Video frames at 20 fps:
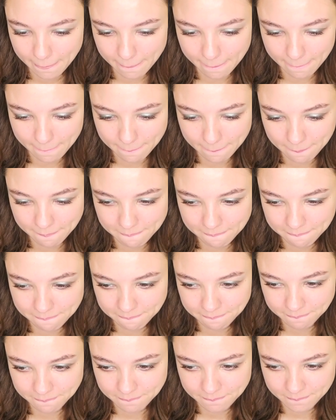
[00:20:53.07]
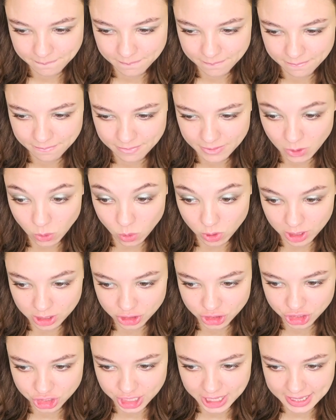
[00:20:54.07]
Mm,
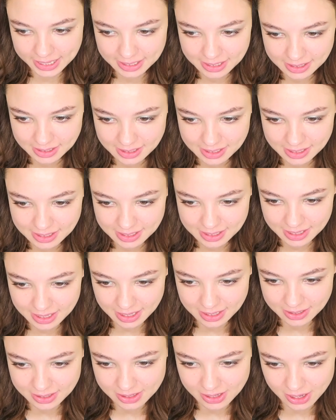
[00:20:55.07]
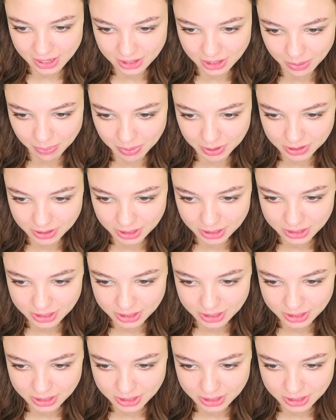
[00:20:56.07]
decor, we have decor here.